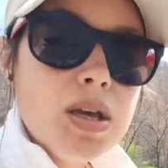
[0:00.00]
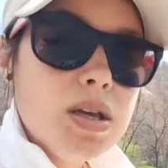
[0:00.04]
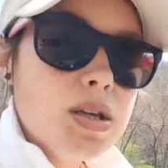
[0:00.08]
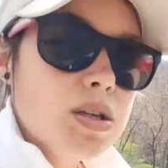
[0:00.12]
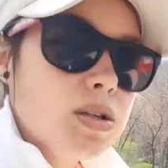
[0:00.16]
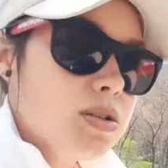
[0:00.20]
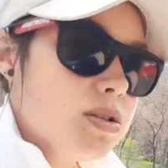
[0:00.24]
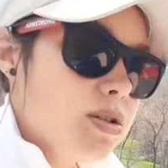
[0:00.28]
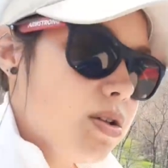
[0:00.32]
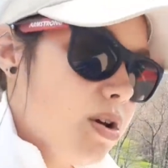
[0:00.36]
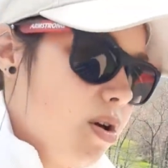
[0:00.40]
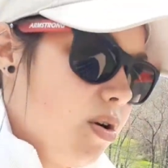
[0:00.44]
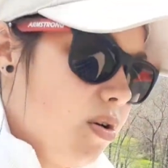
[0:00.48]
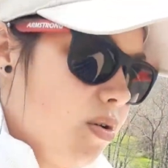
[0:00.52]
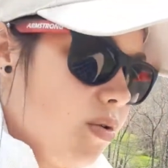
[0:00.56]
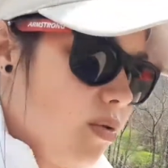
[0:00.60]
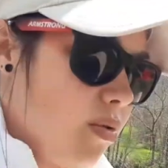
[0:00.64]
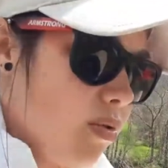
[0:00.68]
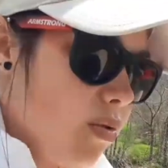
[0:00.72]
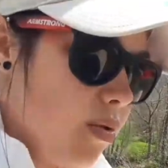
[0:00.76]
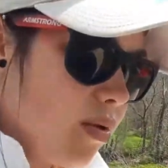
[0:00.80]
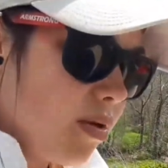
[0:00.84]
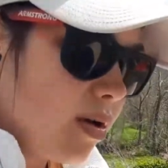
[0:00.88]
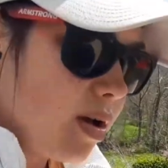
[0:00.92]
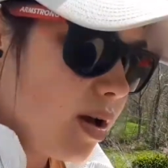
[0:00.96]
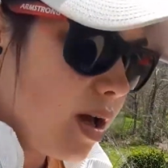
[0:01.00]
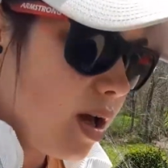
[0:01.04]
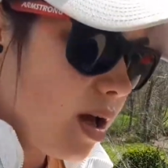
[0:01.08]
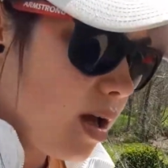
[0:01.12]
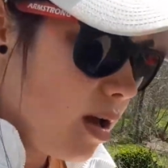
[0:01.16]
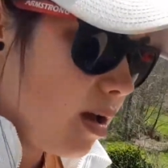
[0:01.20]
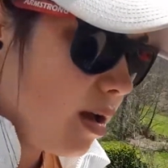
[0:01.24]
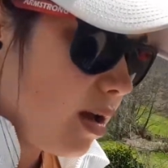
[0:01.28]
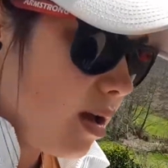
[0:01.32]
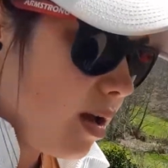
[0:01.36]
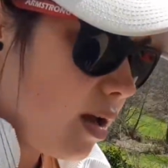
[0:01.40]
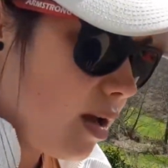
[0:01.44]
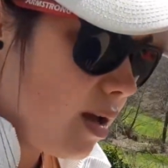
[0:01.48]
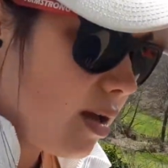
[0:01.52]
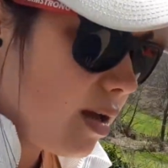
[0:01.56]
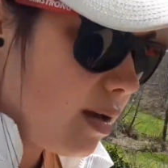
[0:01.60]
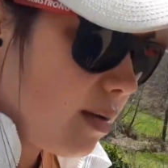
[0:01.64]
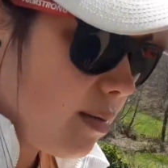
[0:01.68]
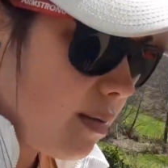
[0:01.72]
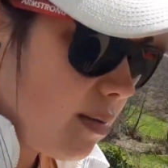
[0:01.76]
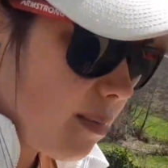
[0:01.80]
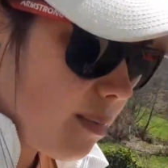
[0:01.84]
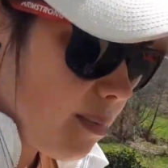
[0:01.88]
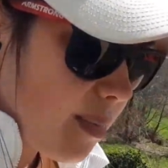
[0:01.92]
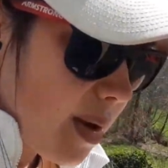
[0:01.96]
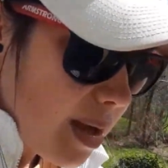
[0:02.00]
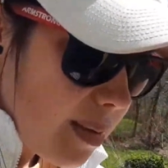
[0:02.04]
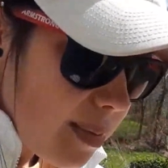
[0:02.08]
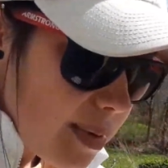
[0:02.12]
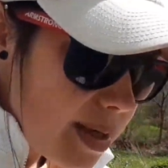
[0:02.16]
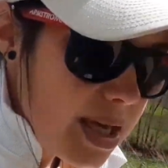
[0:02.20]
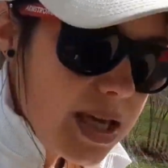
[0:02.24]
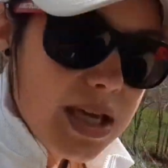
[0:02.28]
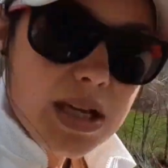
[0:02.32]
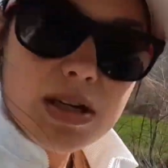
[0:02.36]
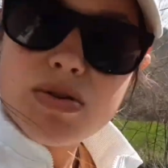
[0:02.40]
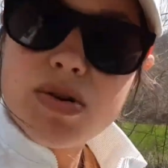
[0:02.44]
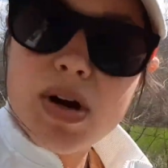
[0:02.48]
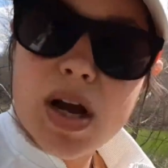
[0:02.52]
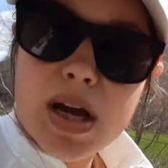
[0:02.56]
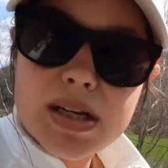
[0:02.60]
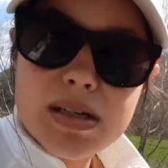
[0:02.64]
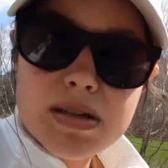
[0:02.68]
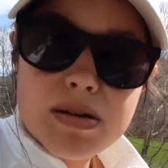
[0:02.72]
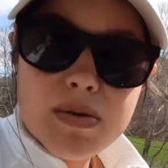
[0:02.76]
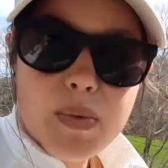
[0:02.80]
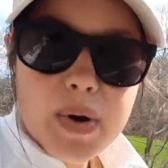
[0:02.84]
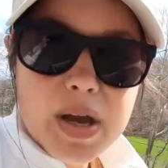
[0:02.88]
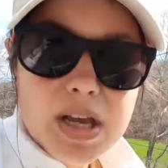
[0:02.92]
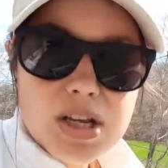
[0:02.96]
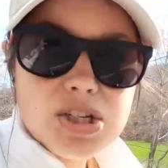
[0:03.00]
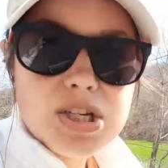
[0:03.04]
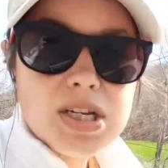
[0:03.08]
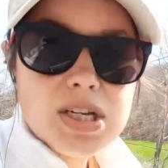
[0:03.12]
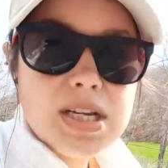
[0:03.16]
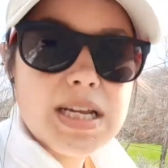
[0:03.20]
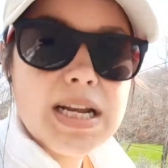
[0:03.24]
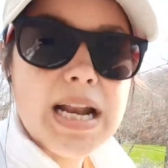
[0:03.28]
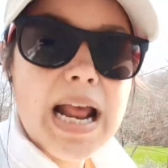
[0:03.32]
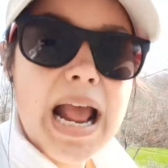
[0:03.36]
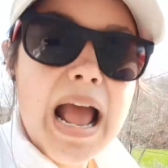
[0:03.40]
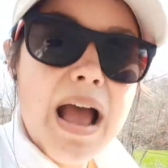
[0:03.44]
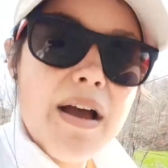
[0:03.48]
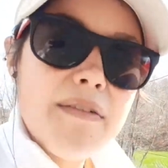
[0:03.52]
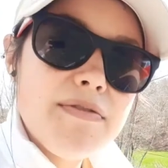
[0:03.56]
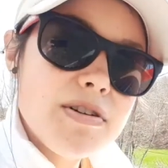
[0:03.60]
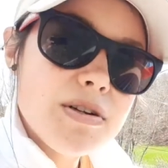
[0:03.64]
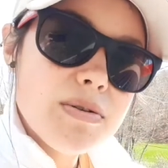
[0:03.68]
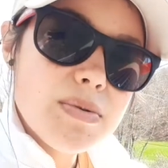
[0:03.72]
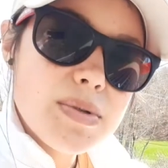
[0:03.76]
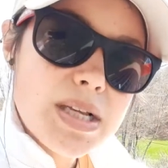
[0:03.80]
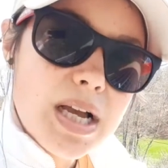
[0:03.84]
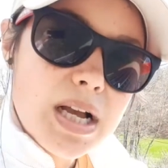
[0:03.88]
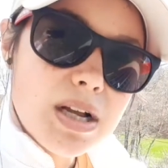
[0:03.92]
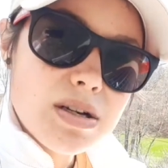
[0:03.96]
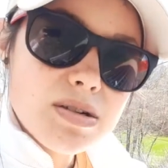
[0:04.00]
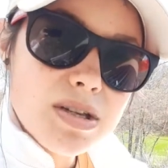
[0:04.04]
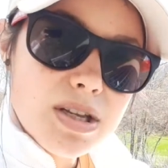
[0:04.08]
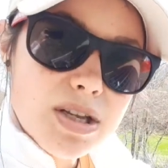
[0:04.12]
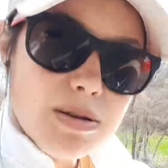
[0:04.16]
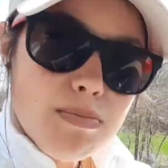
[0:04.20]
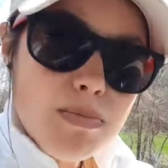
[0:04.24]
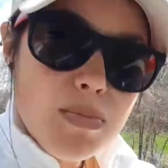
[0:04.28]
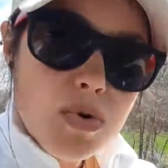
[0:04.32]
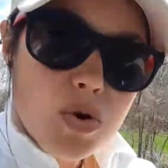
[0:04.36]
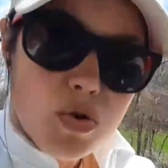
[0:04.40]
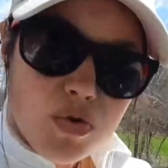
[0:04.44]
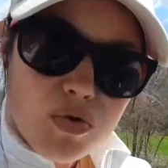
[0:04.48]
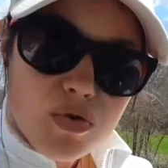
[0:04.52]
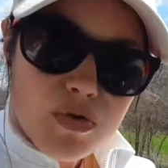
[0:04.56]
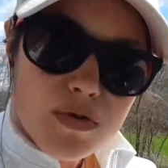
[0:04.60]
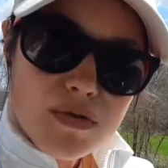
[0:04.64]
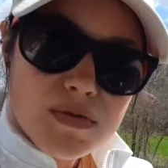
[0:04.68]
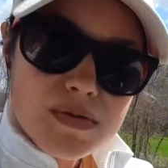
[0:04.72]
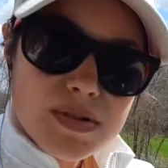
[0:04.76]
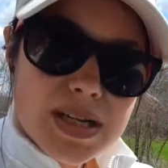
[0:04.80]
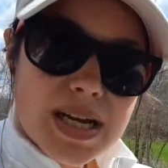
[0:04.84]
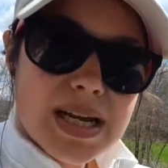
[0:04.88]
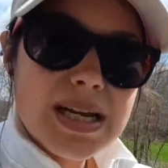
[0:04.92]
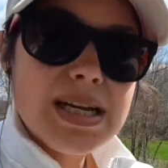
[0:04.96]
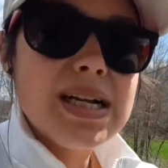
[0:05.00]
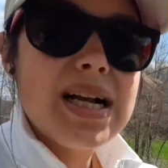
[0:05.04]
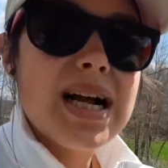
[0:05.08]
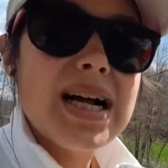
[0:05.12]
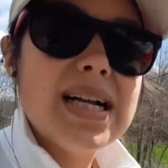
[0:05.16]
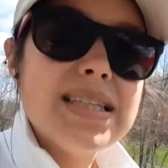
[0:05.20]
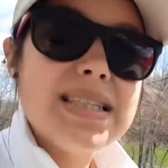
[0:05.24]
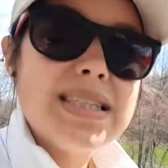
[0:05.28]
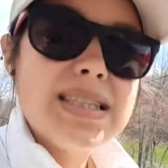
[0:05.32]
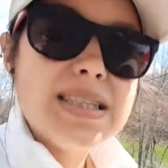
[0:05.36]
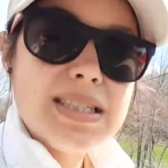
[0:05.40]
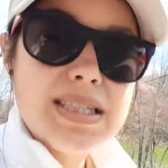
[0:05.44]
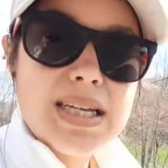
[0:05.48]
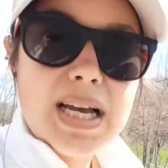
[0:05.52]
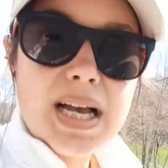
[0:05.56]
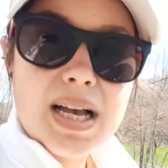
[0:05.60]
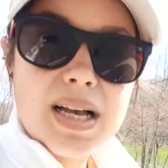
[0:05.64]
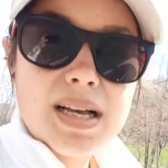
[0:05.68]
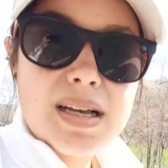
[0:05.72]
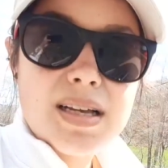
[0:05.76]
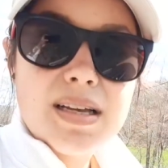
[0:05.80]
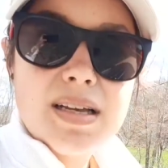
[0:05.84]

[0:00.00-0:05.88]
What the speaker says: So maybe he tried to wedge in after it was actually moved and got stuck,